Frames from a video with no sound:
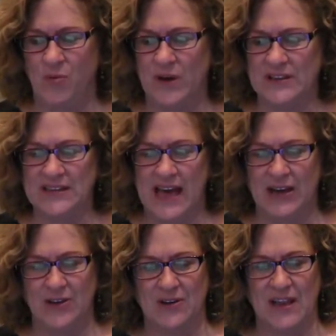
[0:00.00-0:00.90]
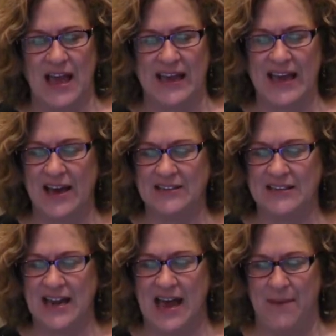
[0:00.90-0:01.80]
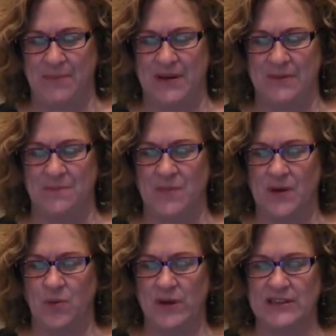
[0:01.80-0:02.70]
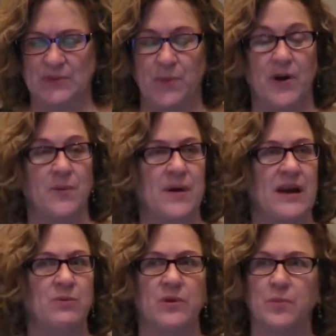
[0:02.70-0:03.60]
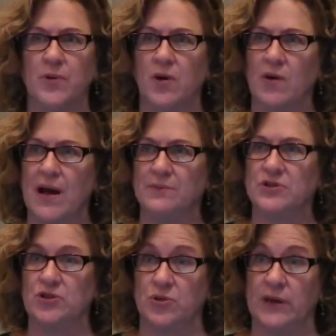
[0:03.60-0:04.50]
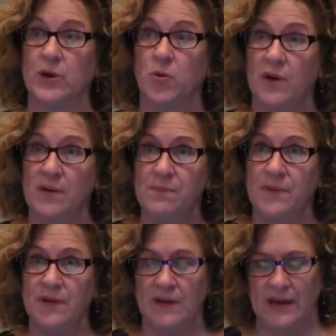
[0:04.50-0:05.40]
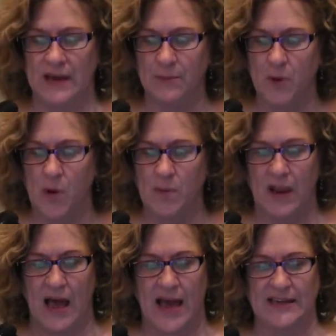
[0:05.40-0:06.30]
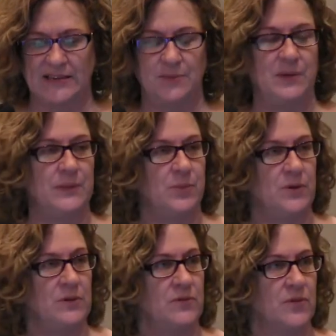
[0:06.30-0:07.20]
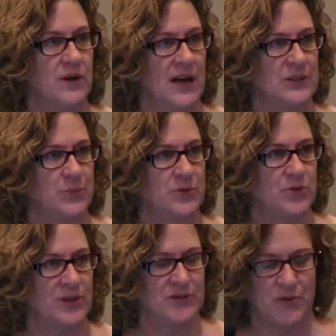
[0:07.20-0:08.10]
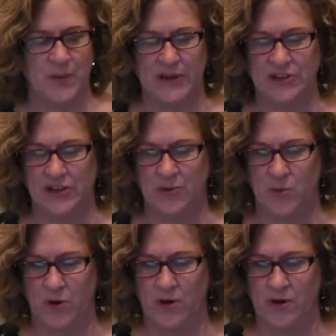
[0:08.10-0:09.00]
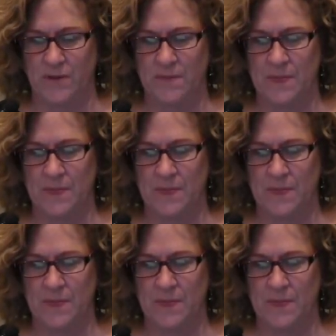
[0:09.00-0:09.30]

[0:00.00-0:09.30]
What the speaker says: What does that look like? How does it happen? We experimented with programs to equip and mobilize people for gospel transformation at work.